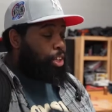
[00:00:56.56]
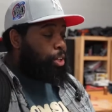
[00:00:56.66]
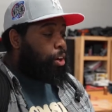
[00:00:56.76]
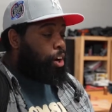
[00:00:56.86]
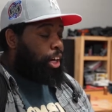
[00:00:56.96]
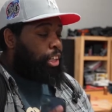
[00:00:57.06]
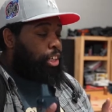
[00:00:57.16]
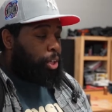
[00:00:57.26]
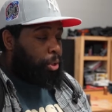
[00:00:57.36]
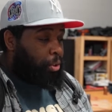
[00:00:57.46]
You are an
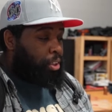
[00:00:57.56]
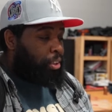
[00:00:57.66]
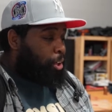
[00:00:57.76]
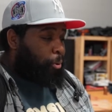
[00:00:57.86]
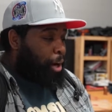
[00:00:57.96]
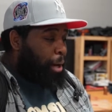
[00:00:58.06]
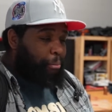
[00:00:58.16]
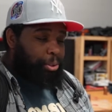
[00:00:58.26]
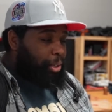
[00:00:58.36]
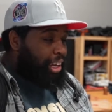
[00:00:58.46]
yeah. adult. Why
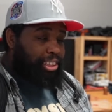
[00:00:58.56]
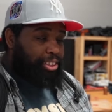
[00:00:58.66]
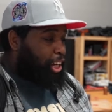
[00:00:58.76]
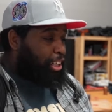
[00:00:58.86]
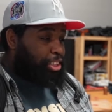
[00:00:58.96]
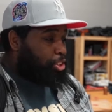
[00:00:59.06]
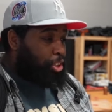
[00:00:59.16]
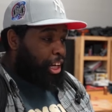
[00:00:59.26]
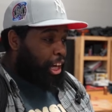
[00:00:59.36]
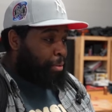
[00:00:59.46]
would you actually try to
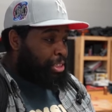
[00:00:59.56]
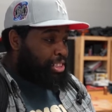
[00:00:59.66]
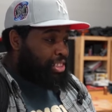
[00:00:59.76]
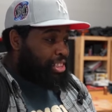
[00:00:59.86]
enjoy your hobbies?